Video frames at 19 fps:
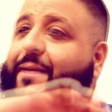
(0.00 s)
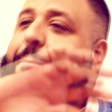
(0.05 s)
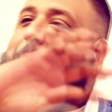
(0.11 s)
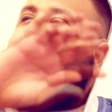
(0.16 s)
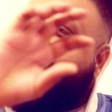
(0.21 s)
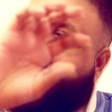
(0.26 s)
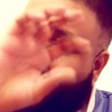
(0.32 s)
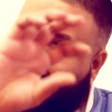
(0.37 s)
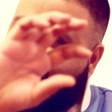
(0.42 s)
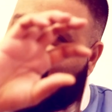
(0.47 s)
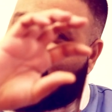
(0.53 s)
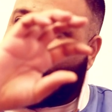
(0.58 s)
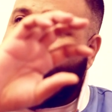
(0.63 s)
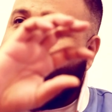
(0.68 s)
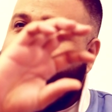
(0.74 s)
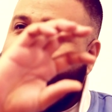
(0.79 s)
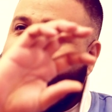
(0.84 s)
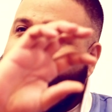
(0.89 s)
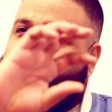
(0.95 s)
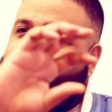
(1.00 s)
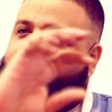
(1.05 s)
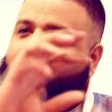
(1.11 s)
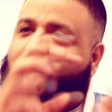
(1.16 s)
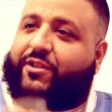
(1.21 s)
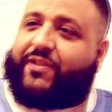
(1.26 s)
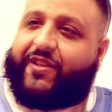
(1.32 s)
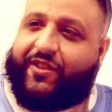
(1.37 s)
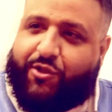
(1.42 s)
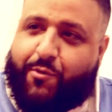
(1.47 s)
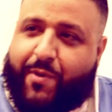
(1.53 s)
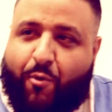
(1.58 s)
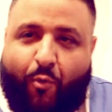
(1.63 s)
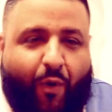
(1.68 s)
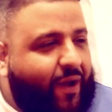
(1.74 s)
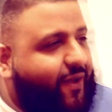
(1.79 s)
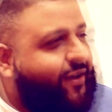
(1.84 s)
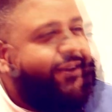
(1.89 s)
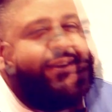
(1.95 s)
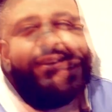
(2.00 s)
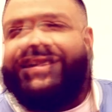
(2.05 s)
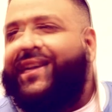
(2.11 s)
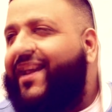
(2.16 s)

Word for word: a beige. You know, cause you be OGs.